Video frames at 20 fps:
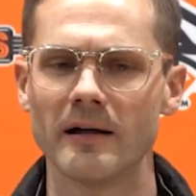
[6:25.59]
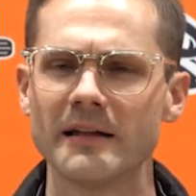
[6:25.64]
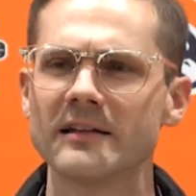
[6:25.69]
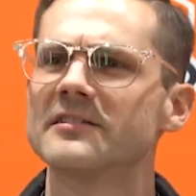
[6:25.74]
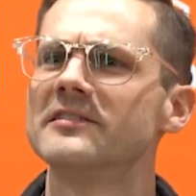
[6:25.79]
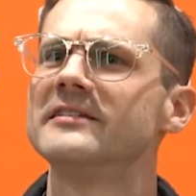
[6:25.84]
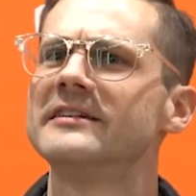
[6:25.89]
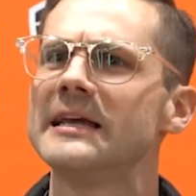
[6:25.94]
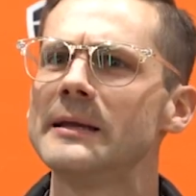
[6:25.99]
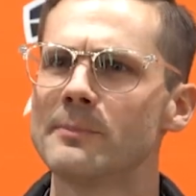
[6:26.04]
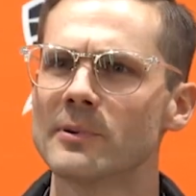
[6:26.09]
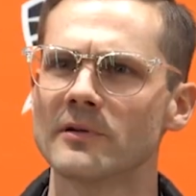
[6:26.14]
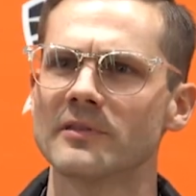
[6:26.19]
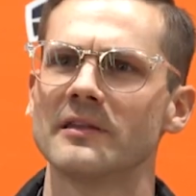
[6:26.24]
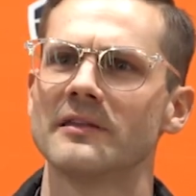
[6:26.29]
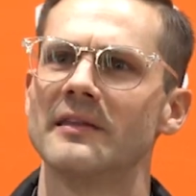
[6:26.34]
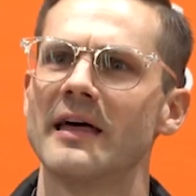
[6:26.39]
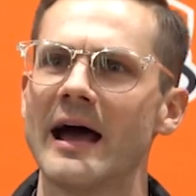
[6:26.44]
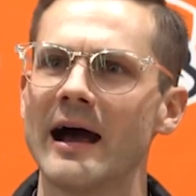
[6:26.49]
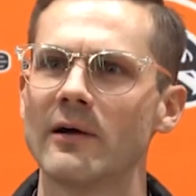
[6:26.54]
It's deeper
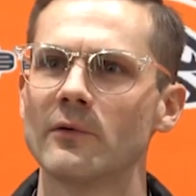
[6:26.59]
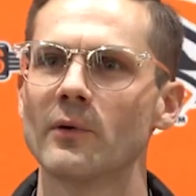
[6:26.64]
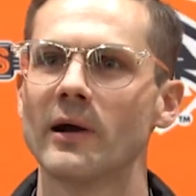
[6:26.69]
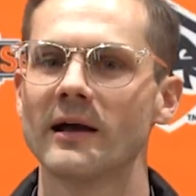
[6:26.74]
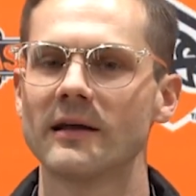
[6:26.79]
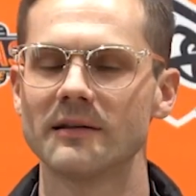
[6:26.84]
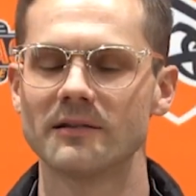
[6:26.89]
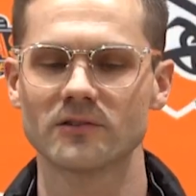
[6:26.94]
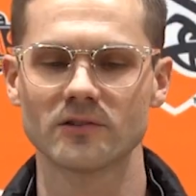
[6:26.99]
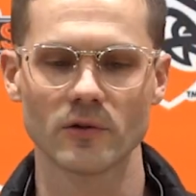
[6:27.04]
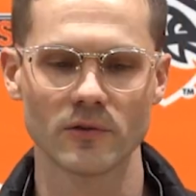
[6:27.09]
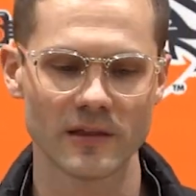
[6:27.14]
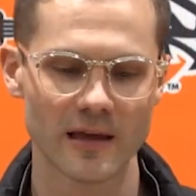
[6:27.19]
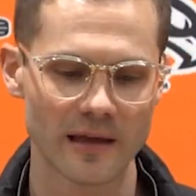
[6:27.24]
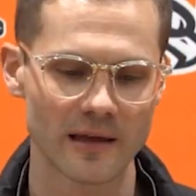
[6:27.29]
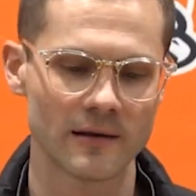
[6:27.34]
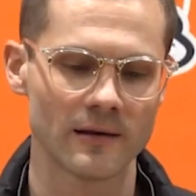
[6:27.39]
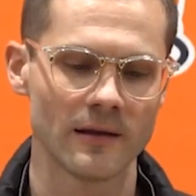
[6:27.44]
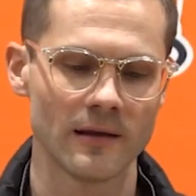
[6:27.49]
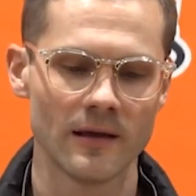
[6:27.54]
than that, right? And so
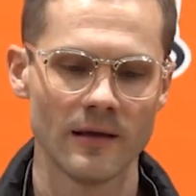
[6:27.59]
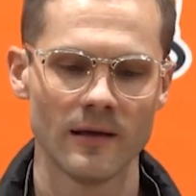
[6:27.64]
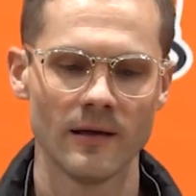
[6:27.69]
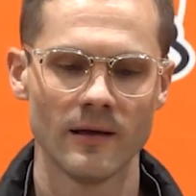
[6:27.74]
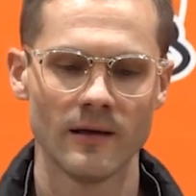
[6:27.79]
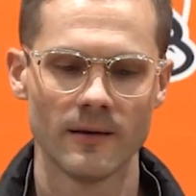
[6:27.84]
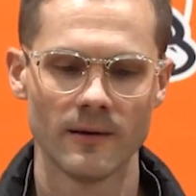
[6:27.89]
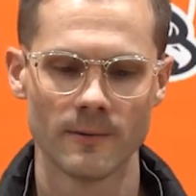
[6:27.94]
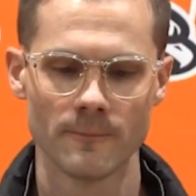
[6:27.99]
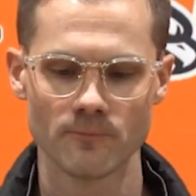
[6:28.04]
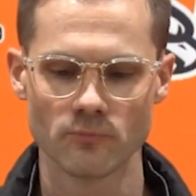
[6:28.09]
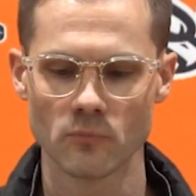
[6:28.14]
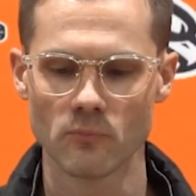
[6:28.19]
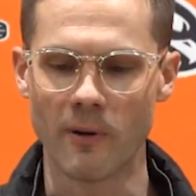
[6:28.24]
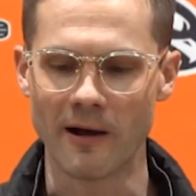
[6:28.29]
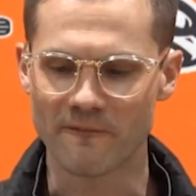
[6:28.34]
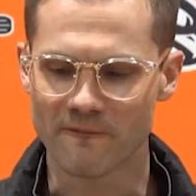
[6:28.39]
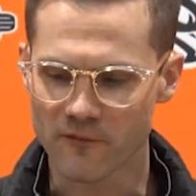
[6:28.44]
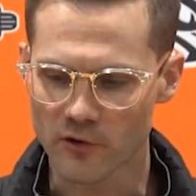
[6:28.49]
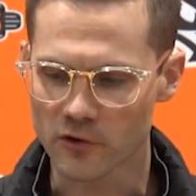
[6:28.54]
then
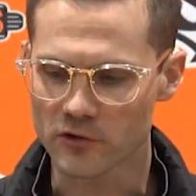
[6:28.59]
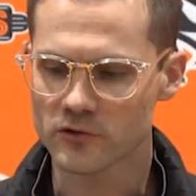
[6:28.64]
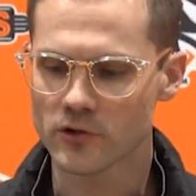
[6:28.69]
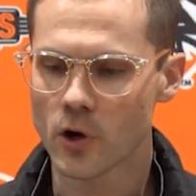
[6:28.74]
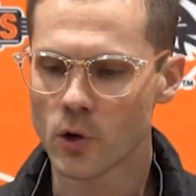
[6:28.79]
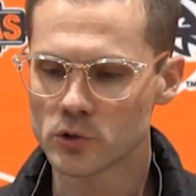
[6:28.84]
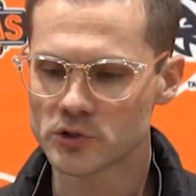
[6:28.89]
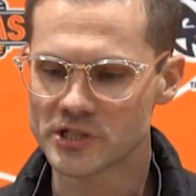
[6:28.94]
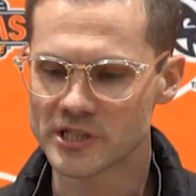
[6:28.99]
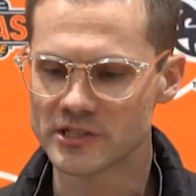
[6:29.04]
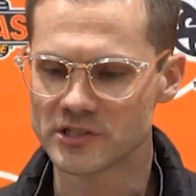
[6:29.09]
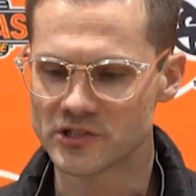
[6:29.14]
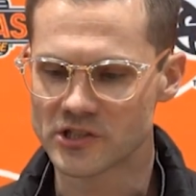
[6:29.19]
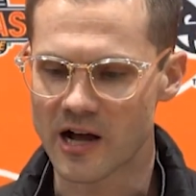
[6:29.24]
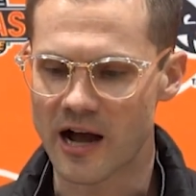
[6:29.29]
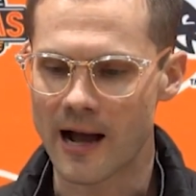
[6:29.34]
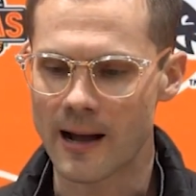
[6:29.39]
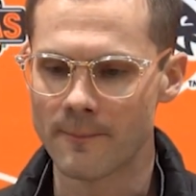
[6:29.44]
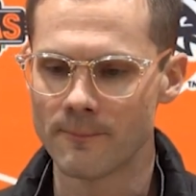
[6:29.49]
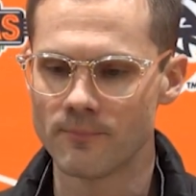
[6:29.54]
my first coaching
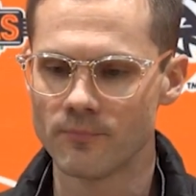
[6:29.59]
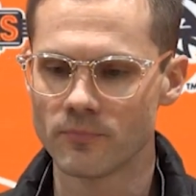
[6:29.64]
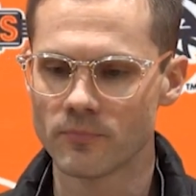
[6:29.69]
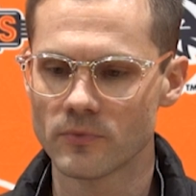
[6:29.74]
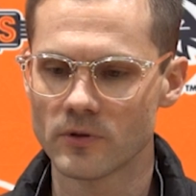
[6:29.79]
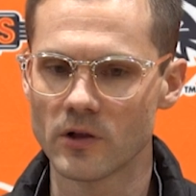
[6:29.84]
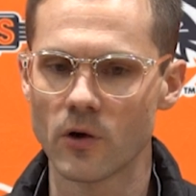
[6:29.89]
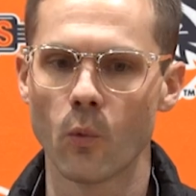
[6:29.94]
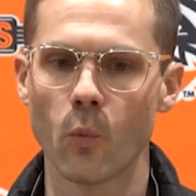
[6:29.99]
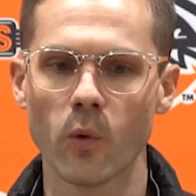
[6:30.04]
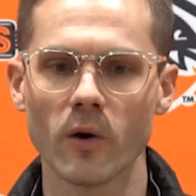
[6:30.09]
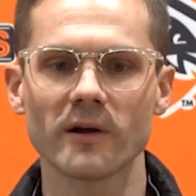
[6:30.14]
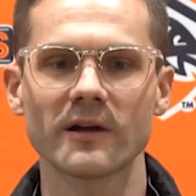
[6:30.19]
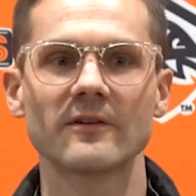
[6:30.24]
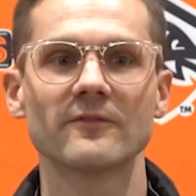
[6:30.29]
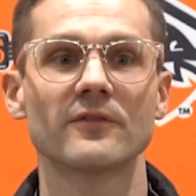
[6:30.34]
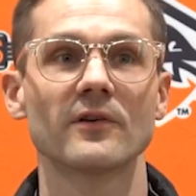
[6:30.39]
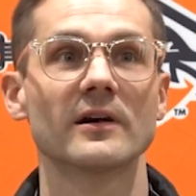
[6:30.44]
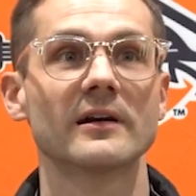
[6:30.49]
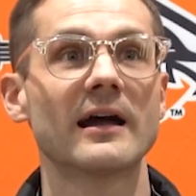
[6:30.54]
job, you know,
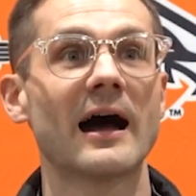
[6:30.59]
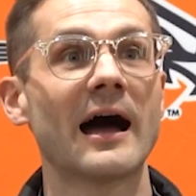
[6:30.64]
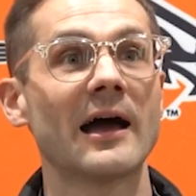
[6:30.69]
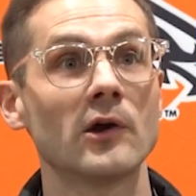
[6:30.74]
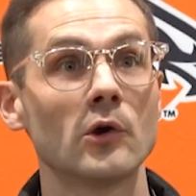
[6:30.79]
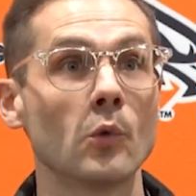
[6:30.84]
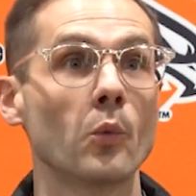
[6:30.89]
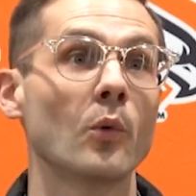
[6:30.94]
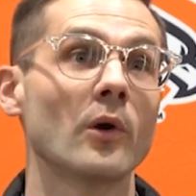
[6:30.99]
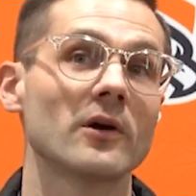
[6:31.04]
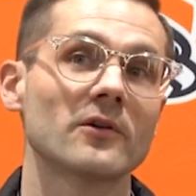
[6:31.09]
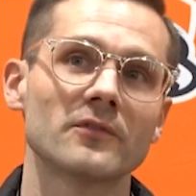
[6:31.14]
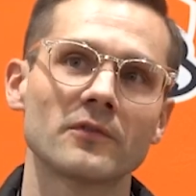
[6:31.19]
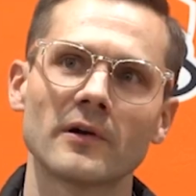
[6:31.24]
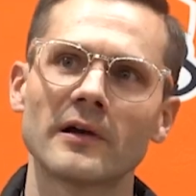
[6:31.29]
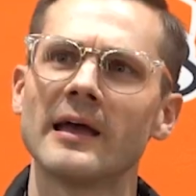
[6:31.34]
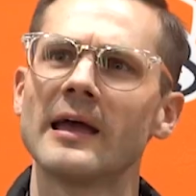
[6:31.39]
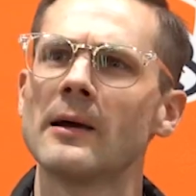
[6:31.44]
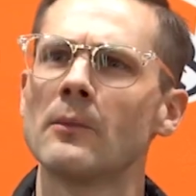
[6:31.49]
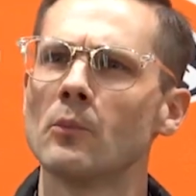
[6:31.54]
working for a guy who worked
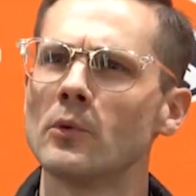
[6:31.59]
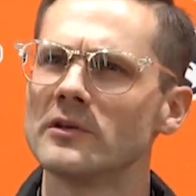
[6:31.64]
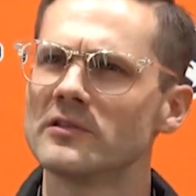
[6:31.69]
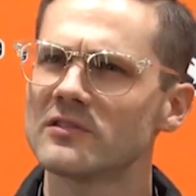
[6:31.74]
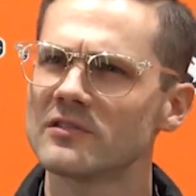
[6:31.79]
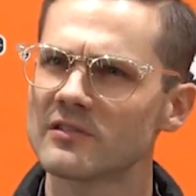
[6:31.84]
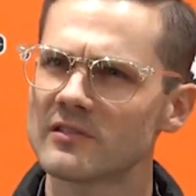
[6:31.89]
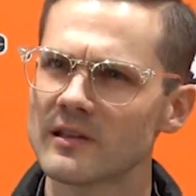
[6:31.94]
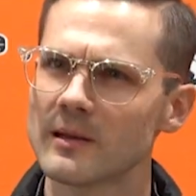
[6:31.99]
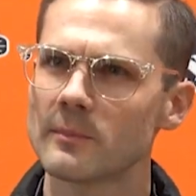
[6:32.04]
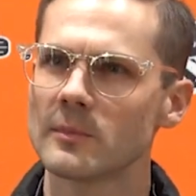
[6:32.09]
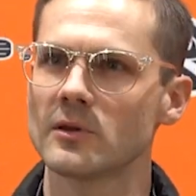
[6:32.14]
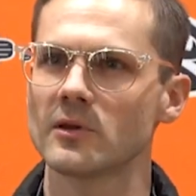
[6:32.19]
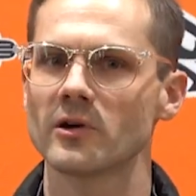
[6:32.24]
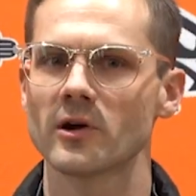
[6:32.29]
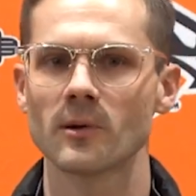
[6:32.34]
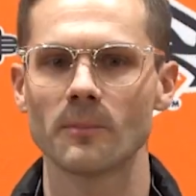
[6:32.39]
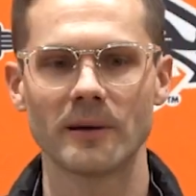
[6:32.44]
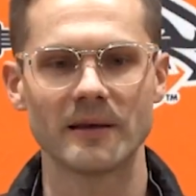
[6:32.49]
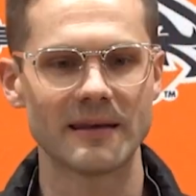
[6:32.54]
for him was
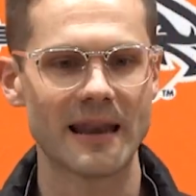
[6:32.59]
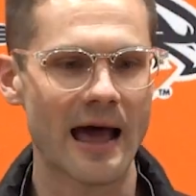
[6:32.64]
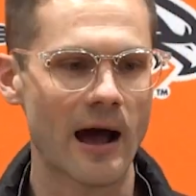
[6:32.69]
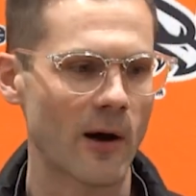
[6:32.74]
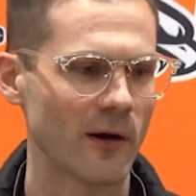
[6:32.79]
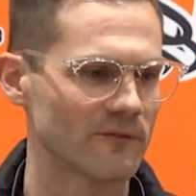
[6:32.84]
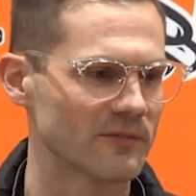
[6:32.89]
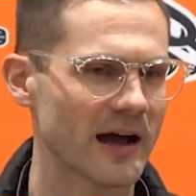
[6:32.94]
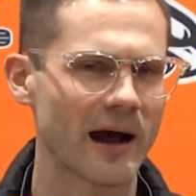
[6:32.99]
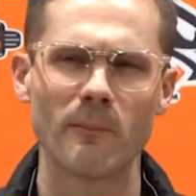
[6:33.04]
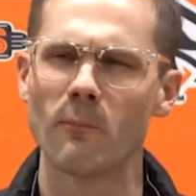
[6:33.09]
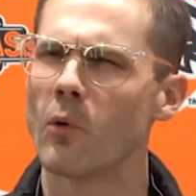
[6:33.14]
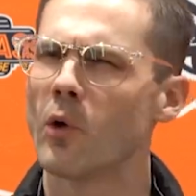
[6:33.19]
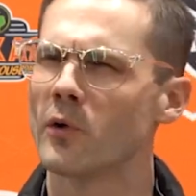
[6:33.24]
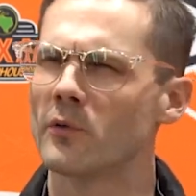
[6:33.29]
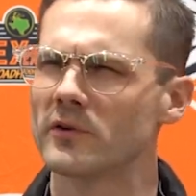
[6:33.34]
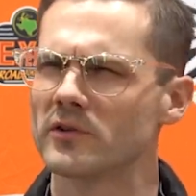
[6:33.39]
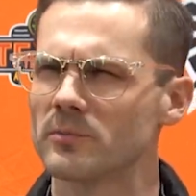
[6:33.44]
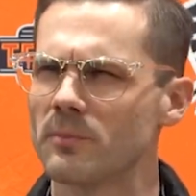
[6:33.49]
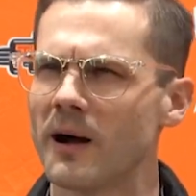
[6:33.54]
similar, but now I've got
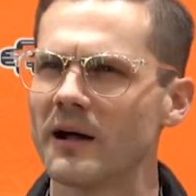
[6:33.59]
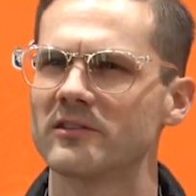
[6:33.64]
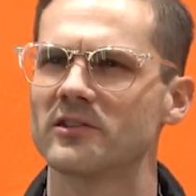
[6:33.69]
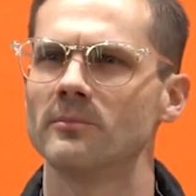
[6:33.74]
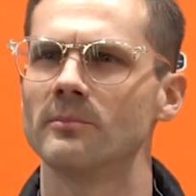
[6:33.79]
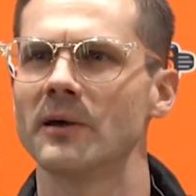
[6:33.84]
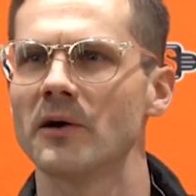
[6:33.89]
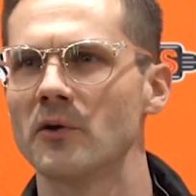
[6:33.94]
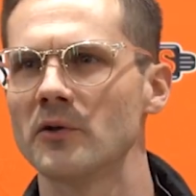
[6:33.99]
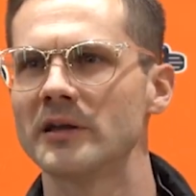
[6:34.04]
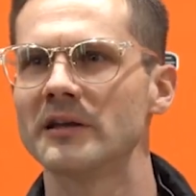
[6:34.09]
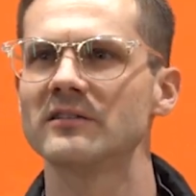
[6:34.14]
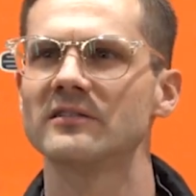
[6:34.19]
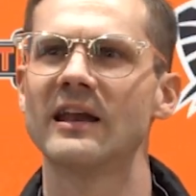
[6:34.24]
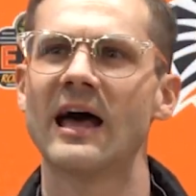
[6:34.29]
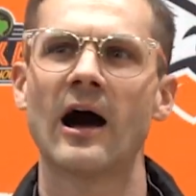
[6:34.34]
more responsibilities.